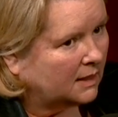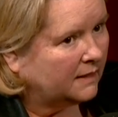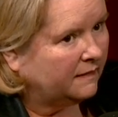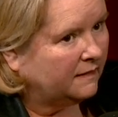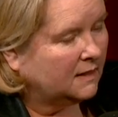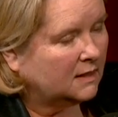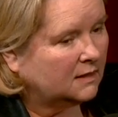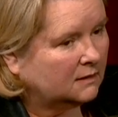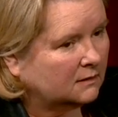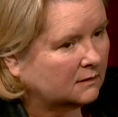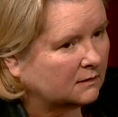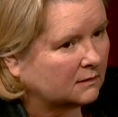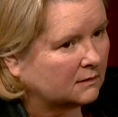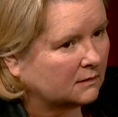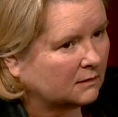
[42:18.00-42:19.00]
And
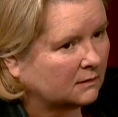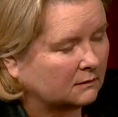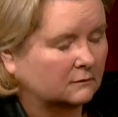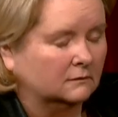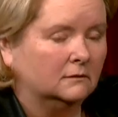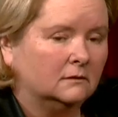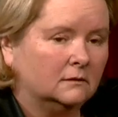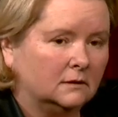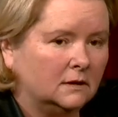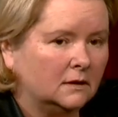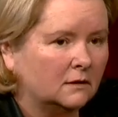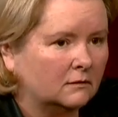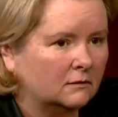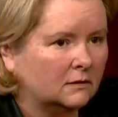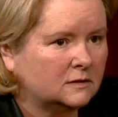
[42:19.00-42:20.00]
then, oh, you
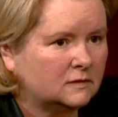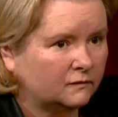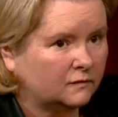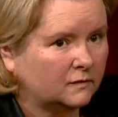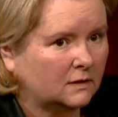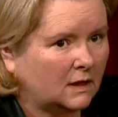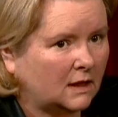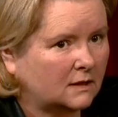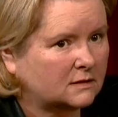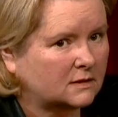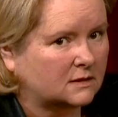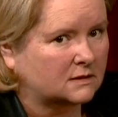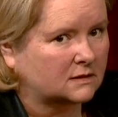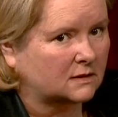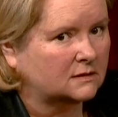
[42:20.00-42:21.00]
know, it's hard to
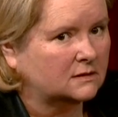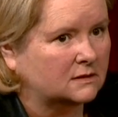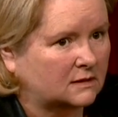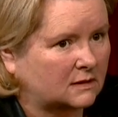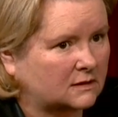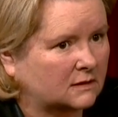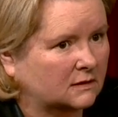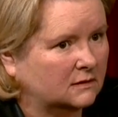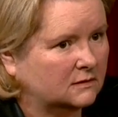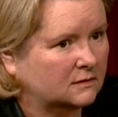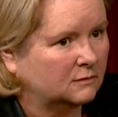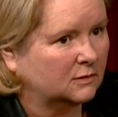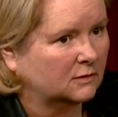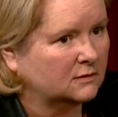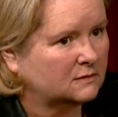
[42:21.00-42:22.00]
discuss this actually, to
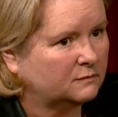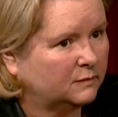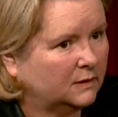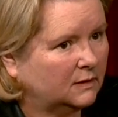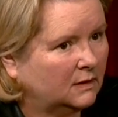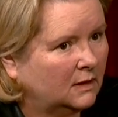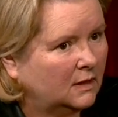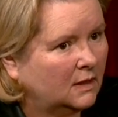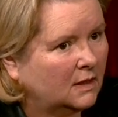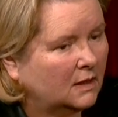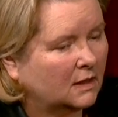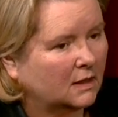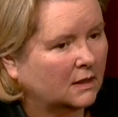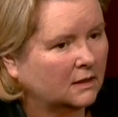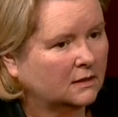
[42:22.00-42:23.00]
be honest, but
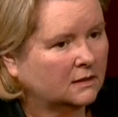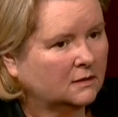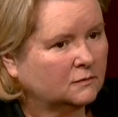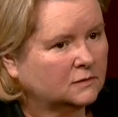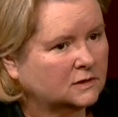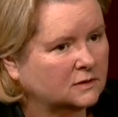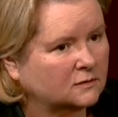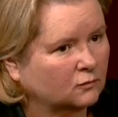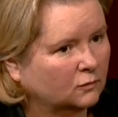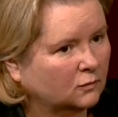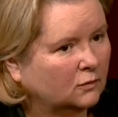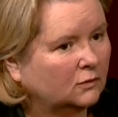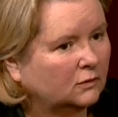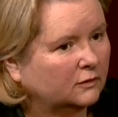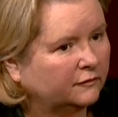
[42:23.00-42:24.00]
there was this
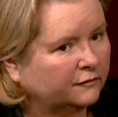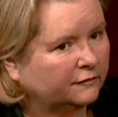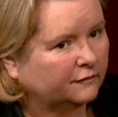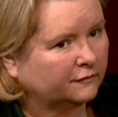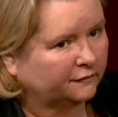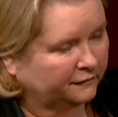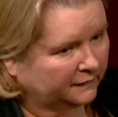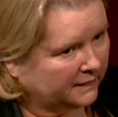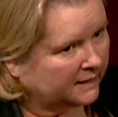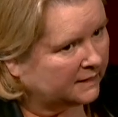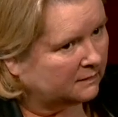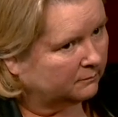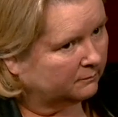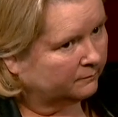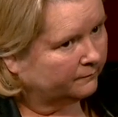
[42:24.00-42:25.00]
wall of
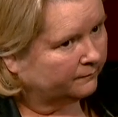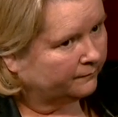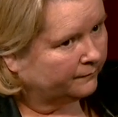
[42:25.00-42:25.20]
flame